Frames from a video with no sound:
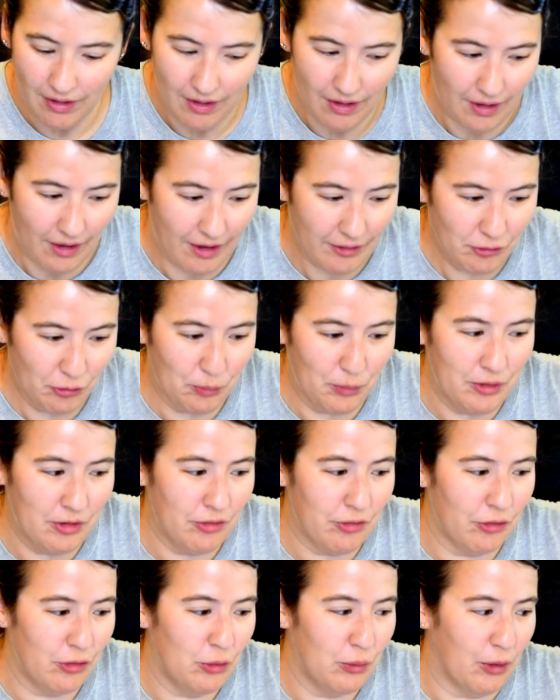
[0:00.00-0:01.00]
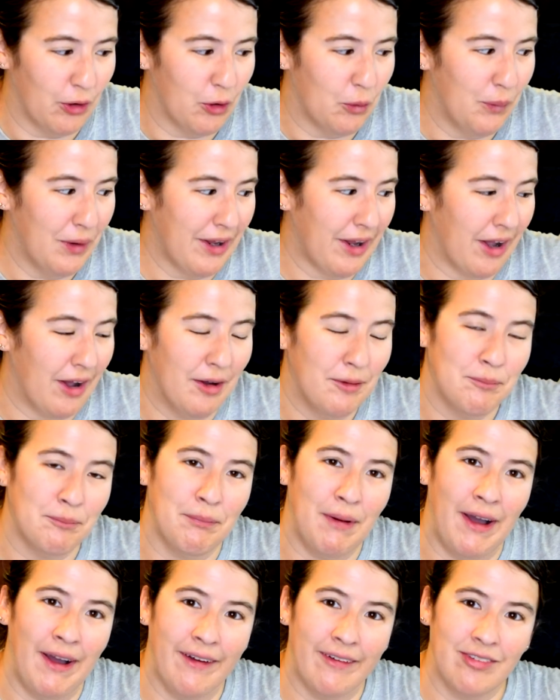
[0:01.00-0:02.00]
I just wanted to do a quick
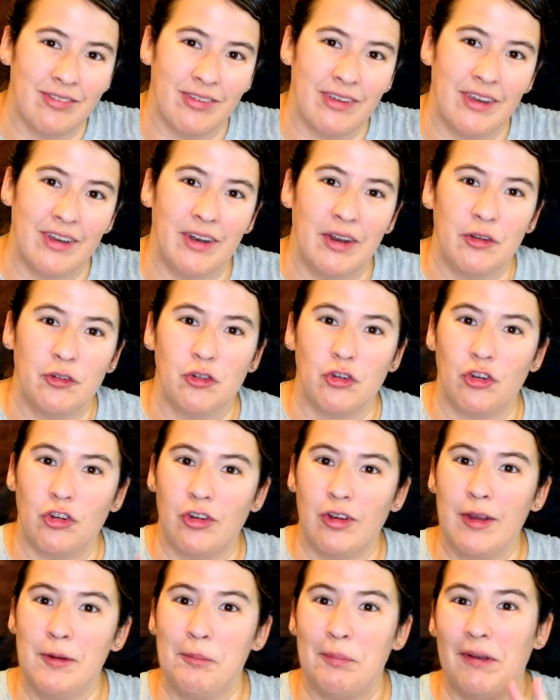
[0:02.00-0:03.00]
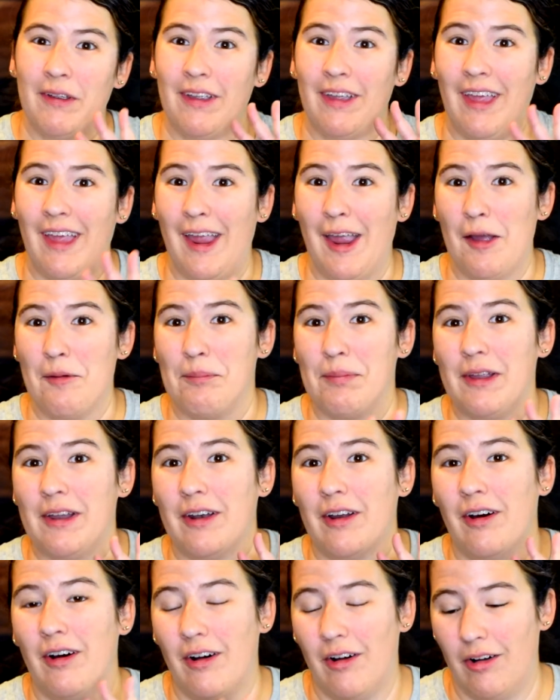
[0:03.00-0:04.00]
unboxing, cheap camping
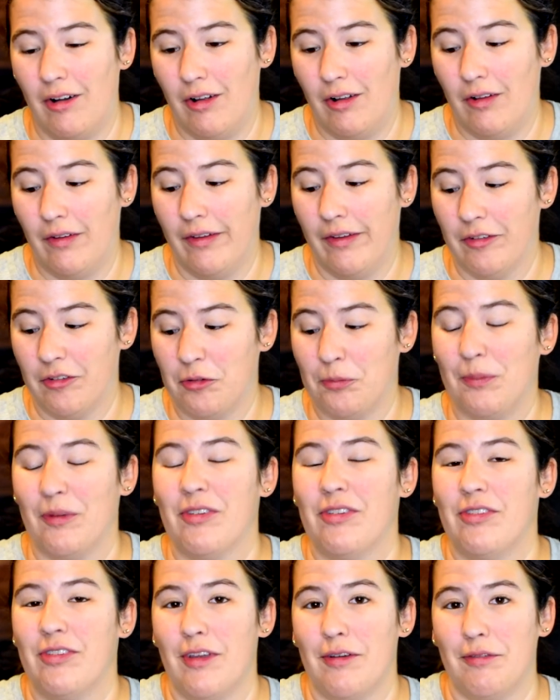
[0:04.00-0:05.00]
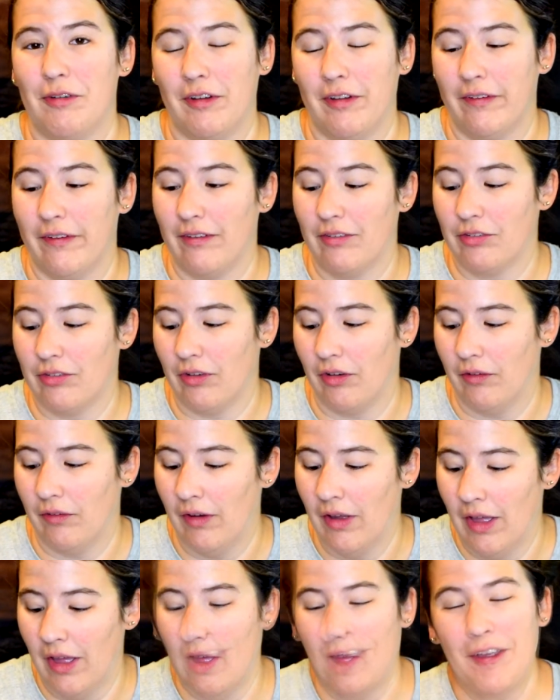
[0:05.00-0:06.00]
haul specifically. So
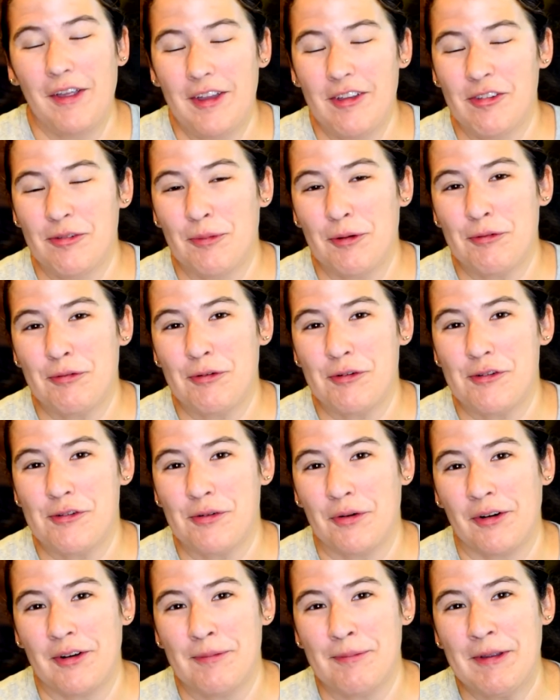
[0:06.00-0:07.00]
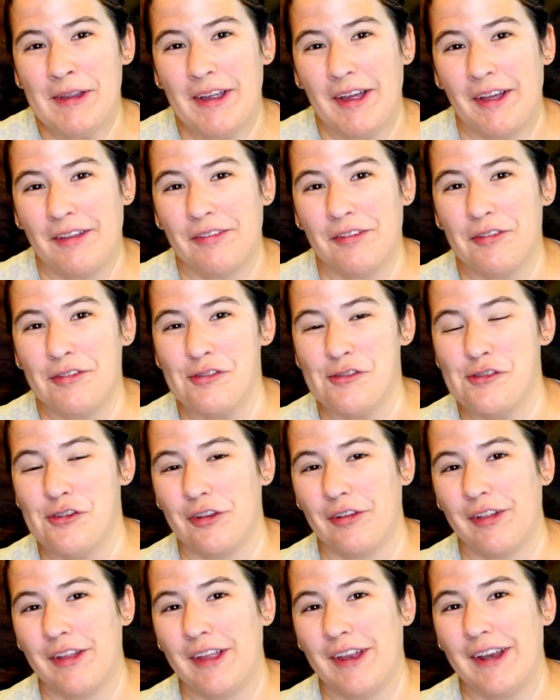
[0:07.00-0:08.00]
thank you so much for joining me on this
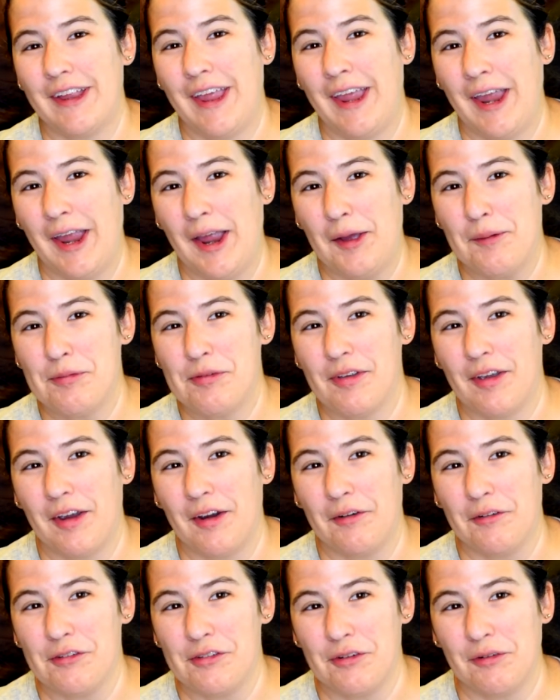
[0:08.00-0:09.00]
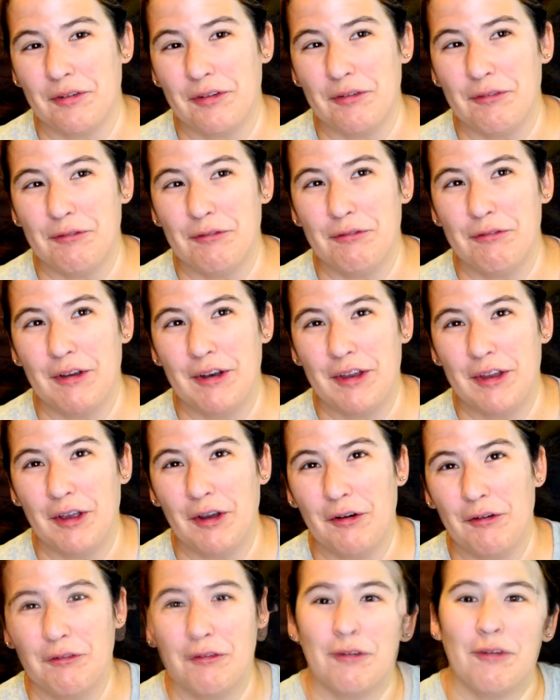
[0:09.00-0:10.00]
Jillian Camps Arizona
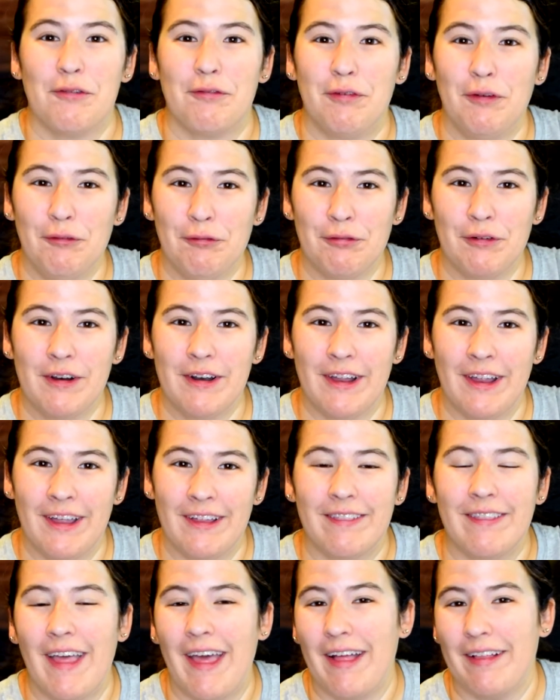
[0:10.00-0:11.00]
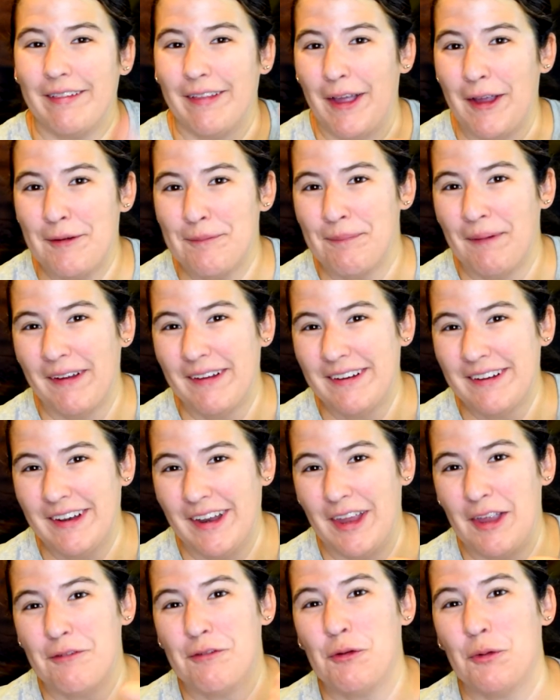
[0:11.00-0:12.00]
video. Feel free to hit that like
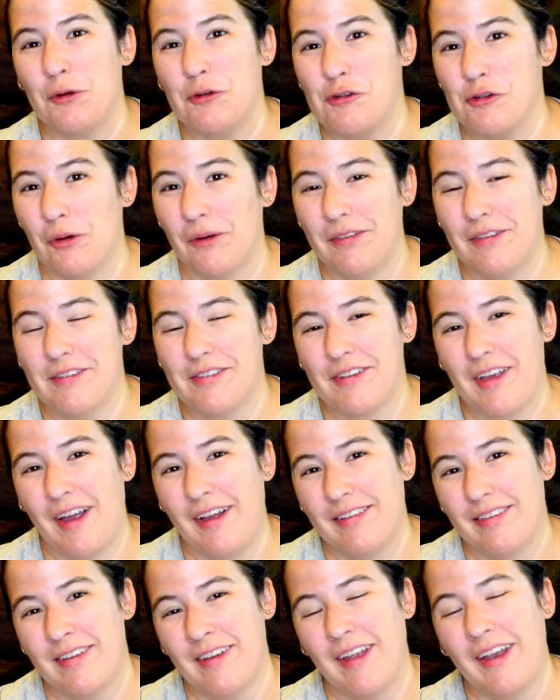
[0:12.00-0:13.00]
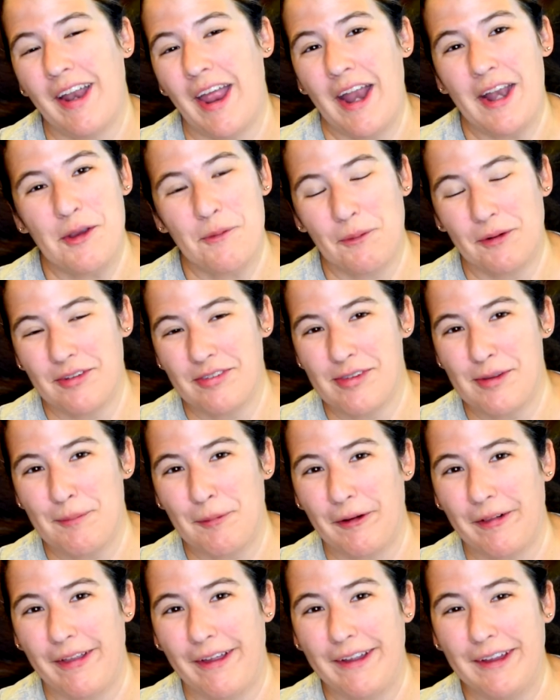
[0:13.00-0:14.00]
button if you enjoyed this content and you want to see
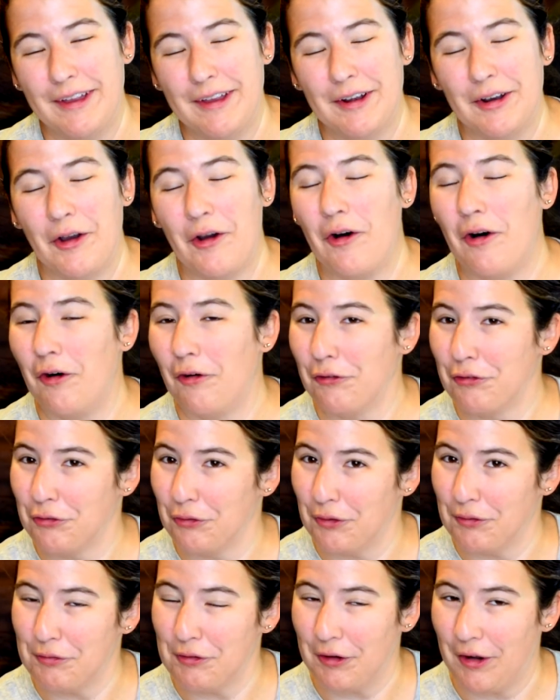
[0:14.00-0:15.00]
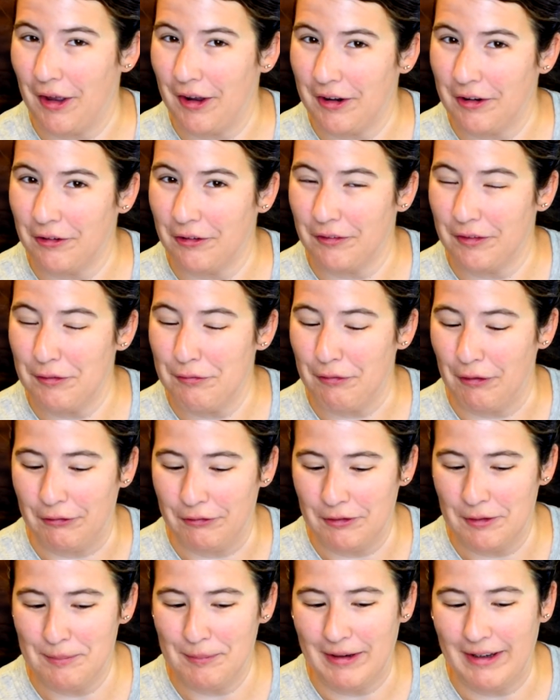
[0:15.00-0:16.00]
more like it. Also, if you're not currently
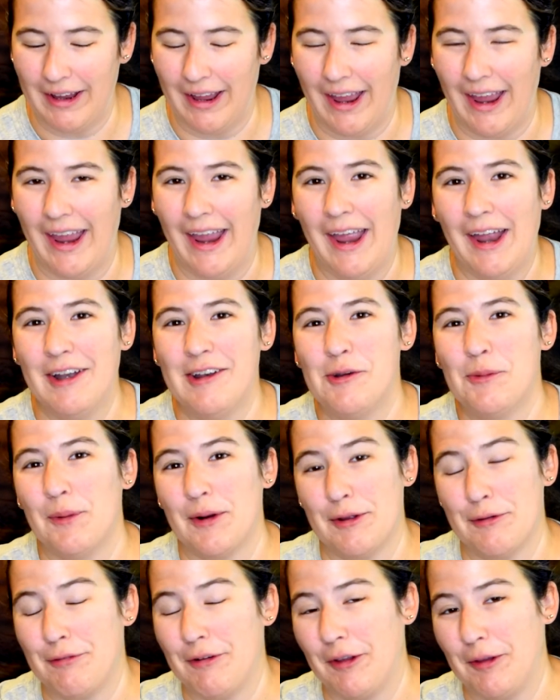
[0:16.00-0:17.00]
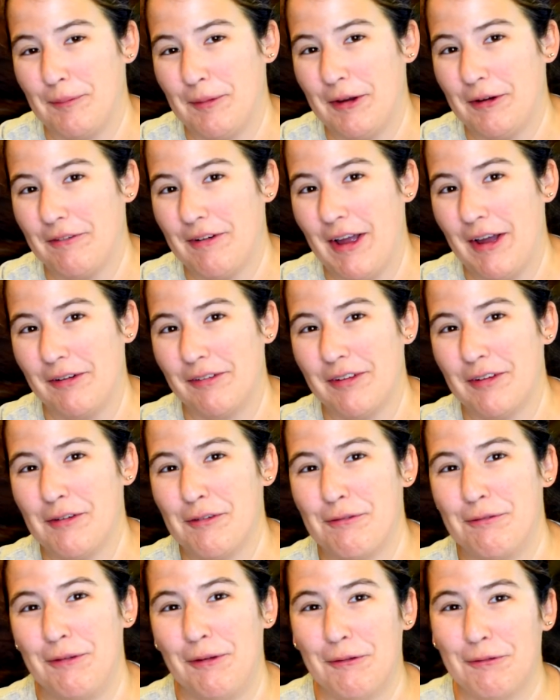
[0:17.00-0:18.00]
following me and you want to follow me around,
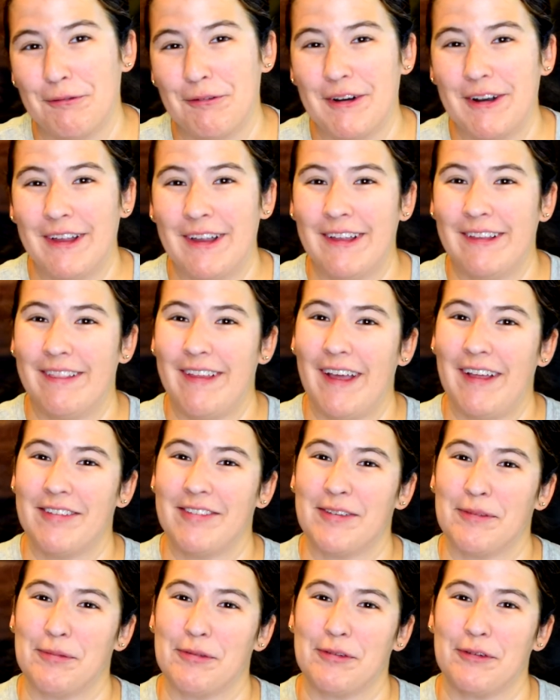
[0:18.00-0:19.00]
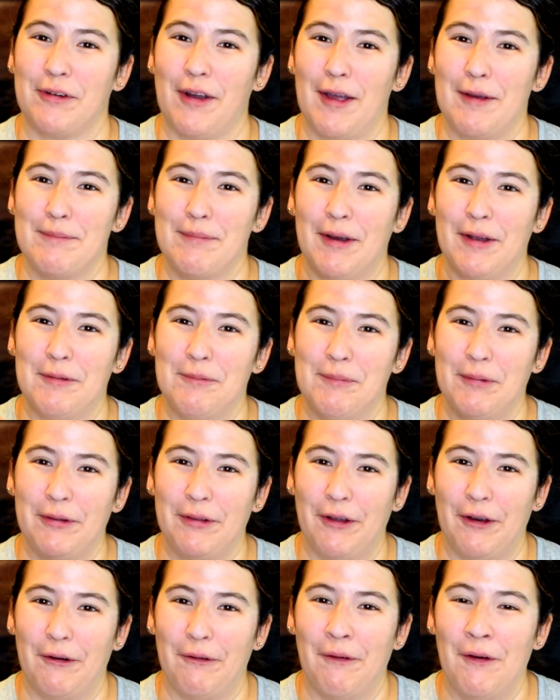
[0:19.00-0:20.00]
feel free to hit that subscribe button
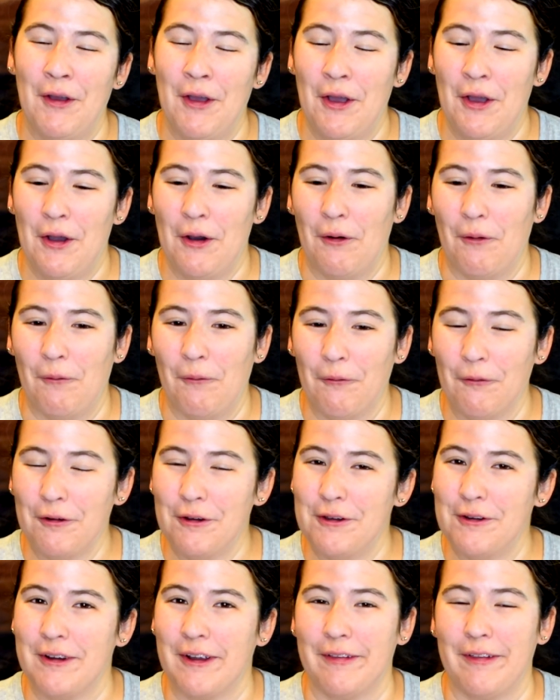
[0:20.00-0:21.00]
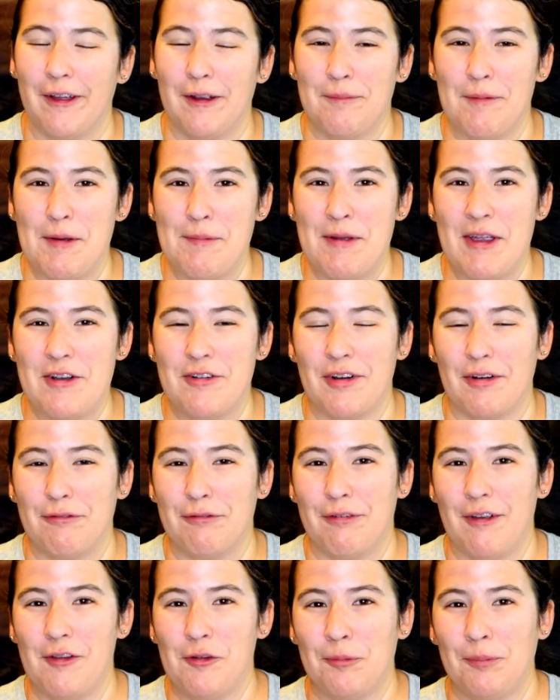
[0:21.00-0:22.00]
below. Or you can like my page on
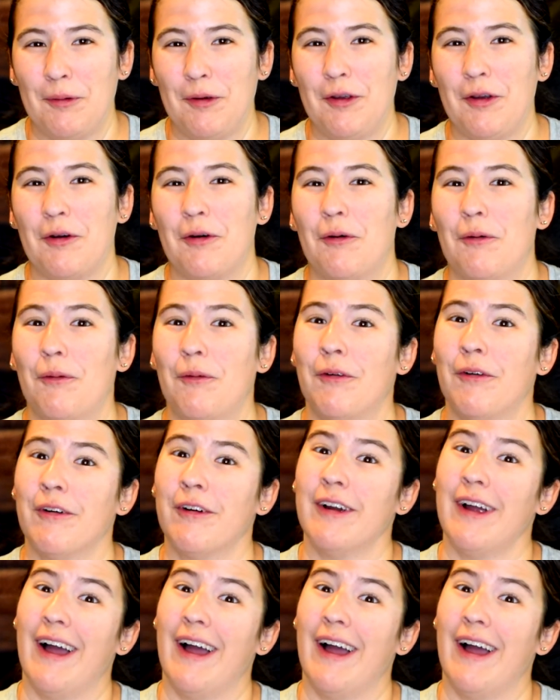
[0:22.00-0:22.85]
Facebook or